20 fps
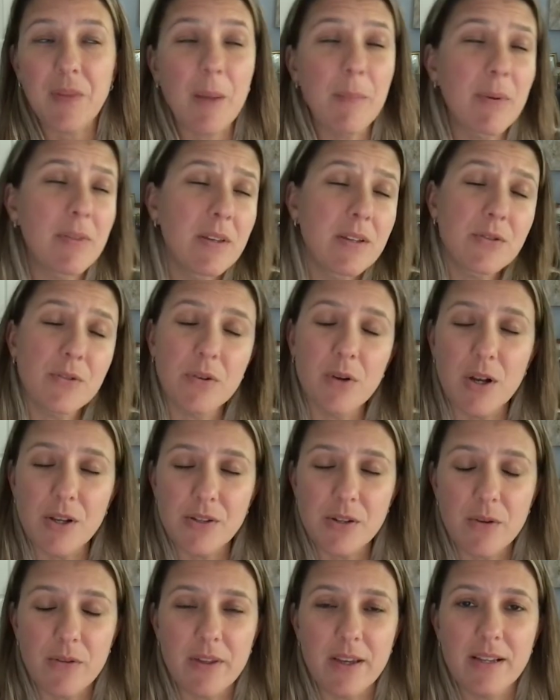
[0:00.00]
But these are
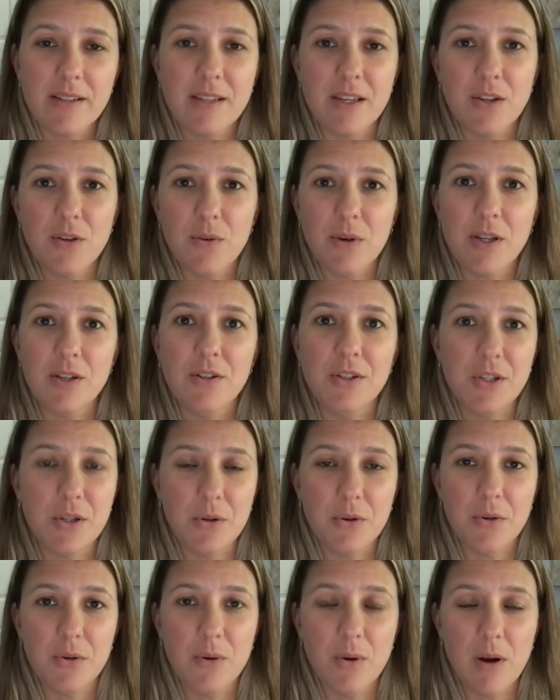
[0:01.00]
also things that you can
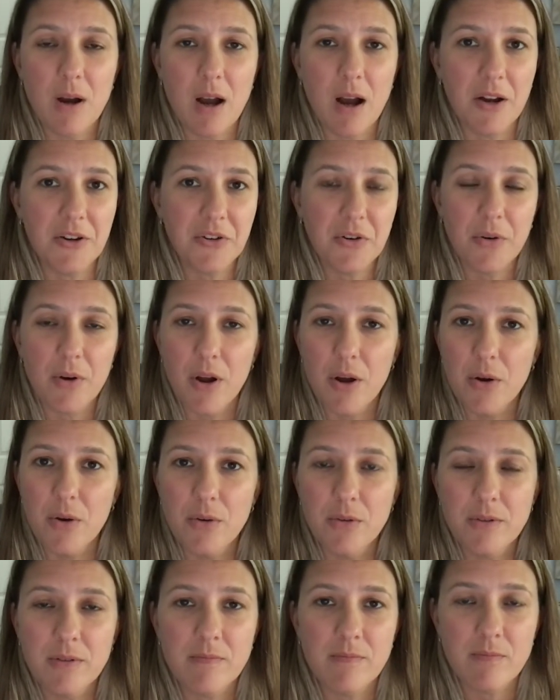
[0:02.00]
do on your
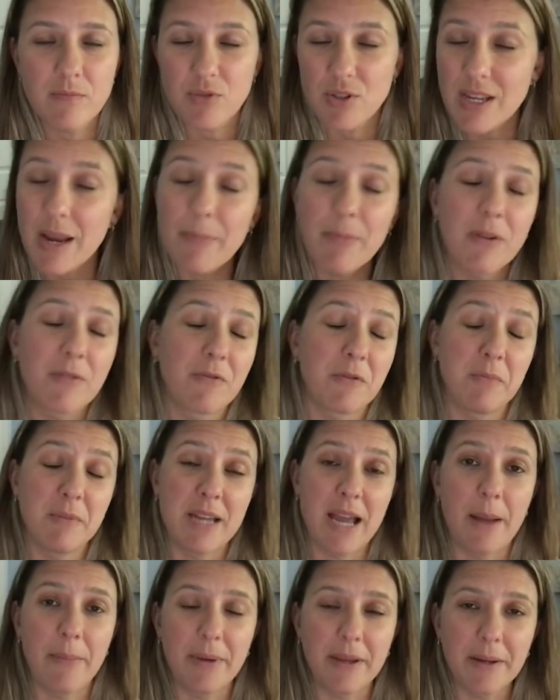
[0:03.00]
own, separate from
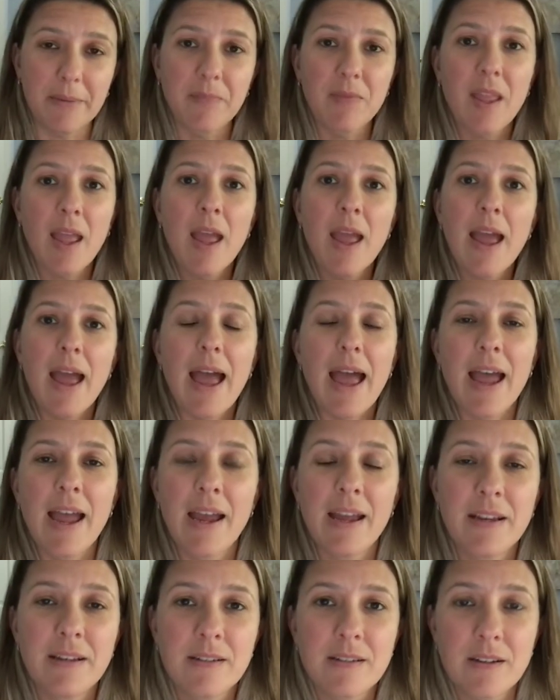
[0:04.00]
tapping,
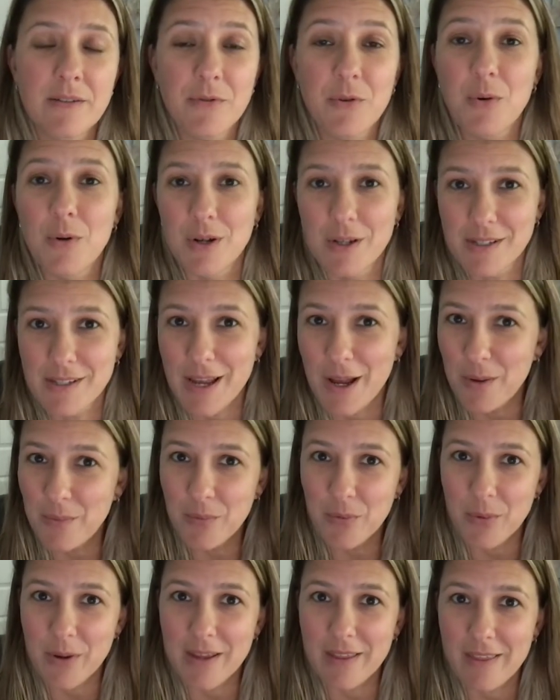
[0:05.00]
and of course
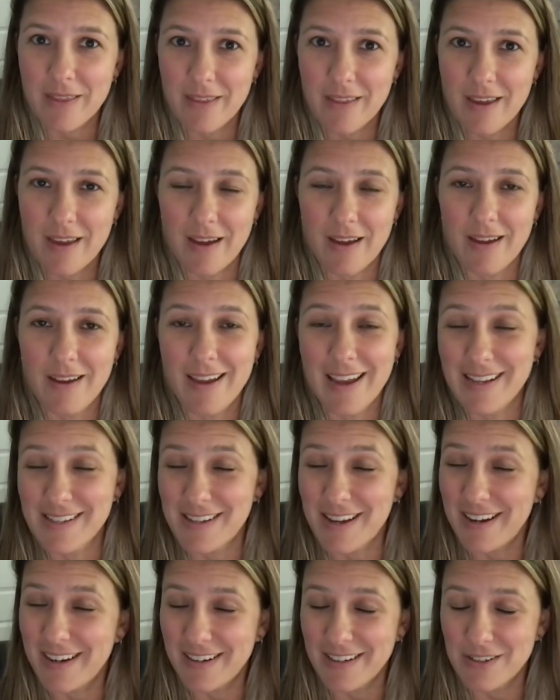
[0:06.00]
help with
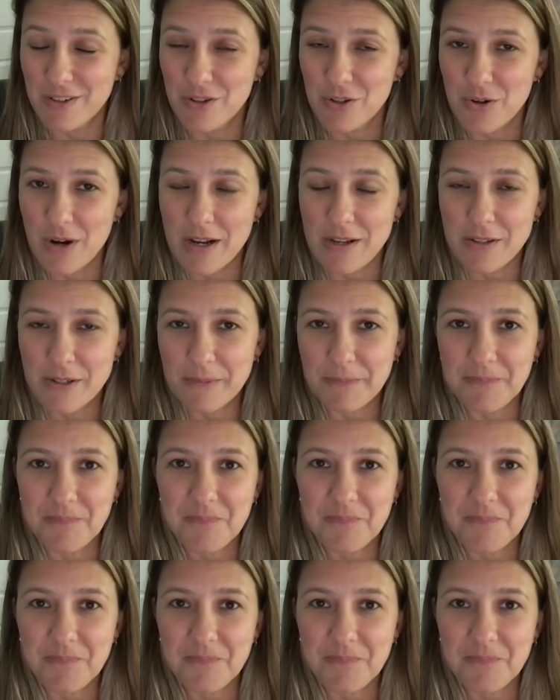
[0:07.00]
anxiety and stress.